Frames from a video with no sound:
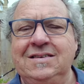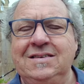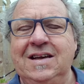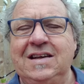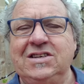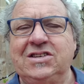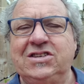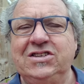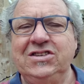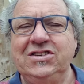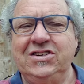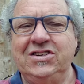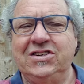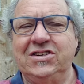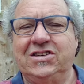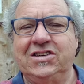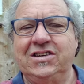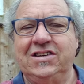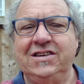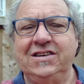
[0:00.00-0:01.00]
That's
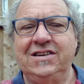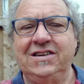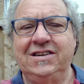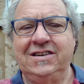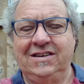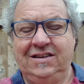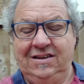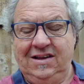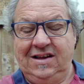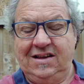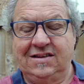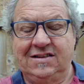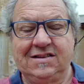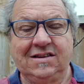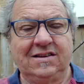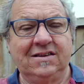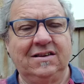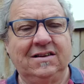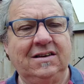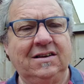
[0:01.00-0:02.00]
good. Yeah,
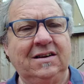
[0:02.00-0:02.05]
so...